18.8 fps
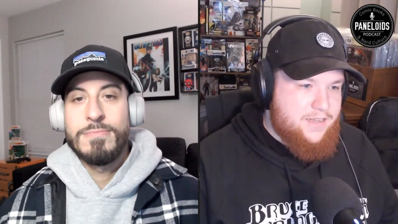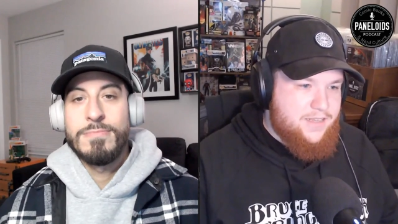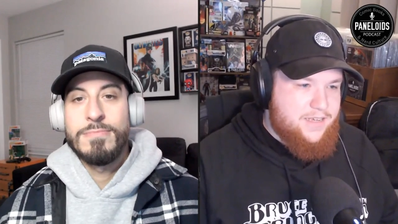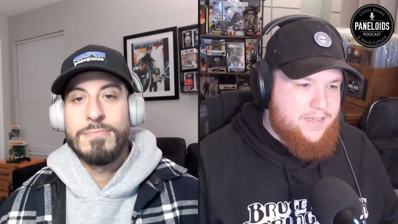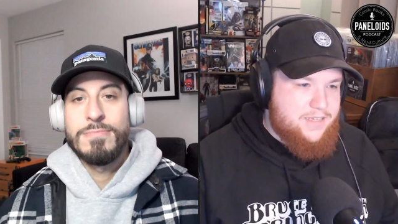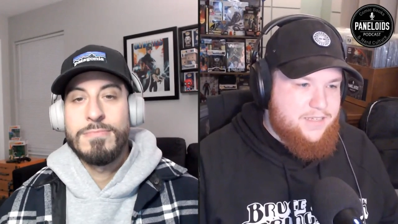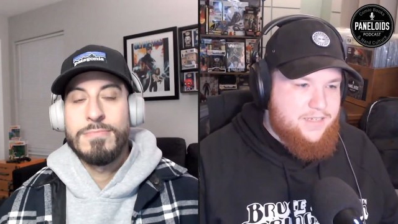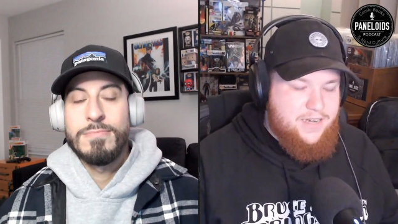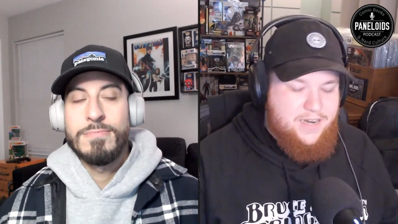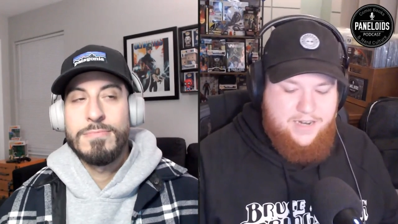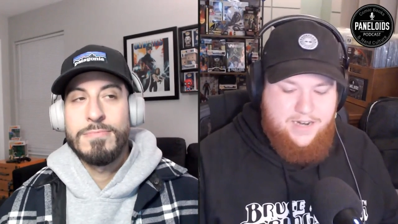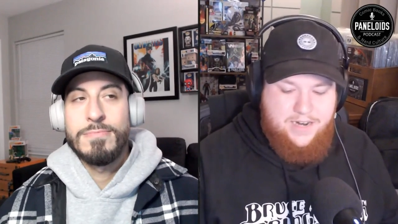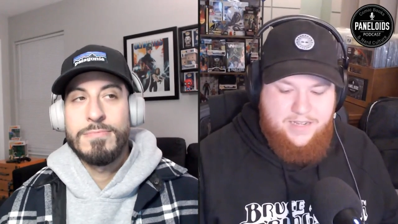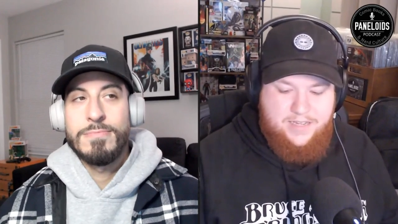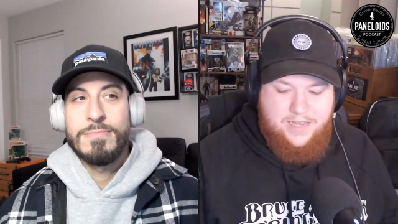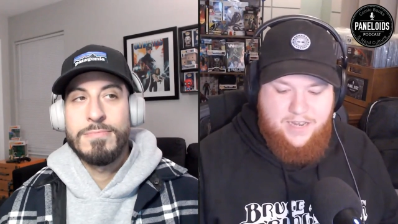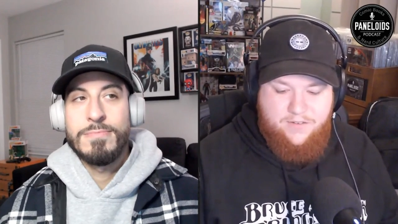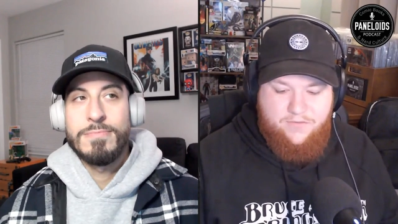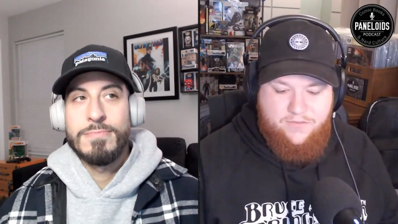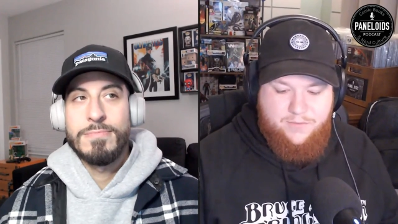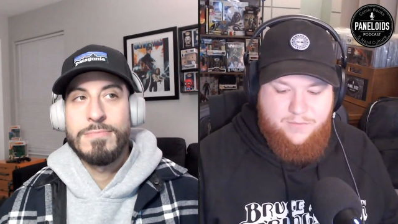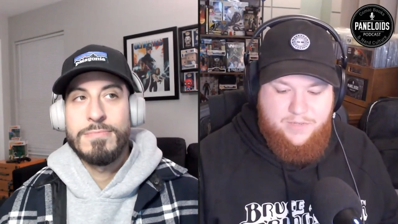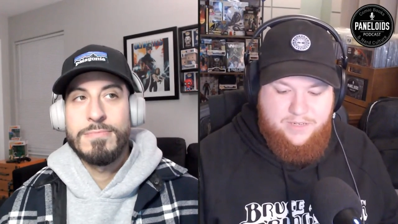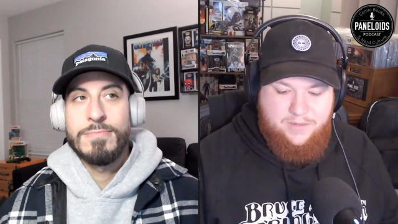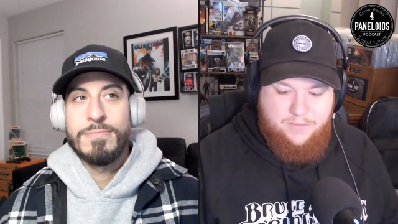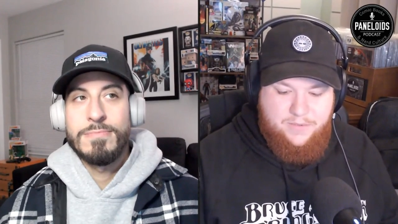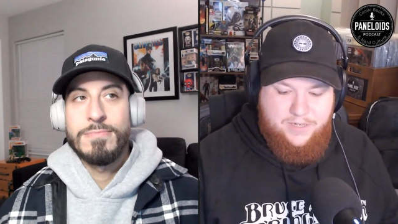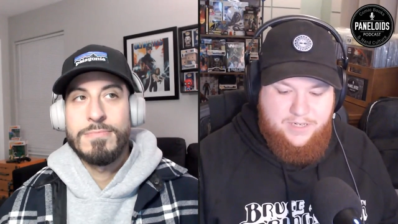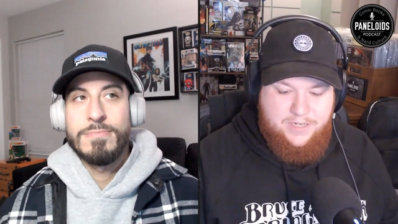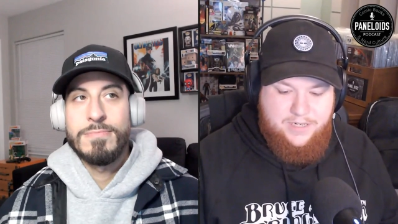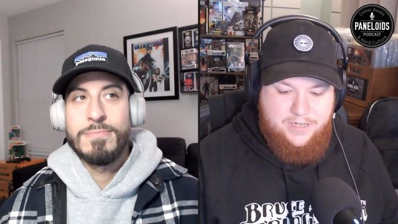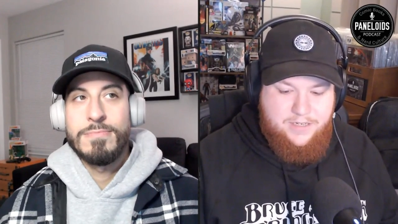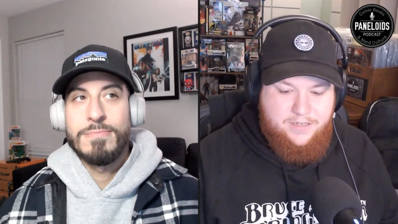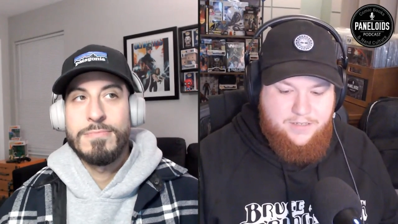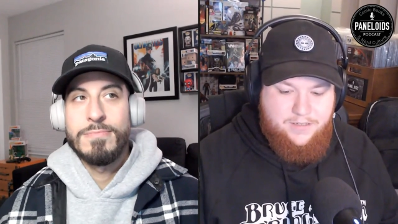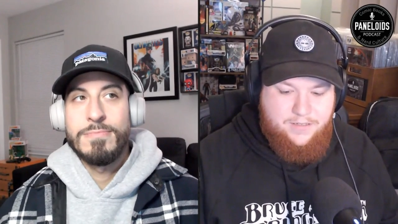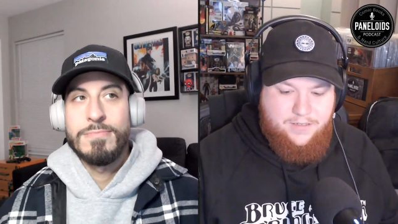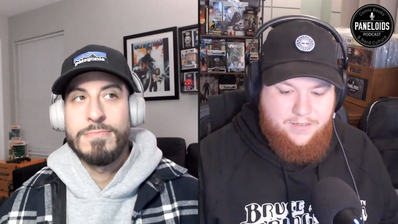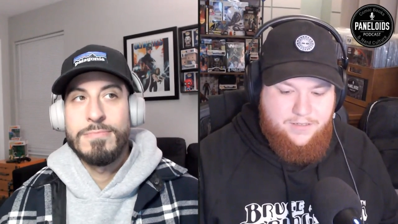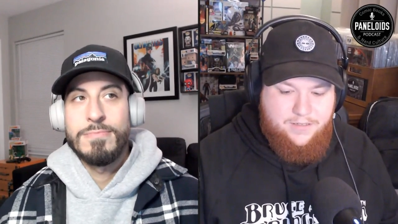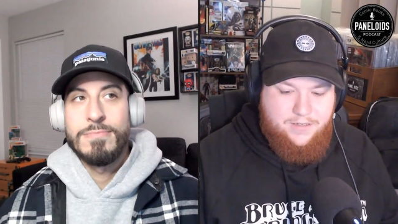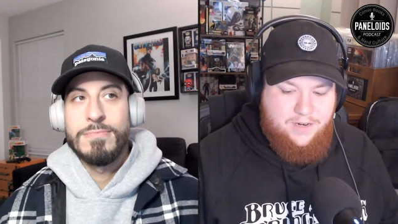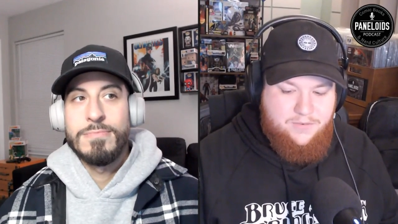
Speaker 1: I think it's a nine out of ten for me because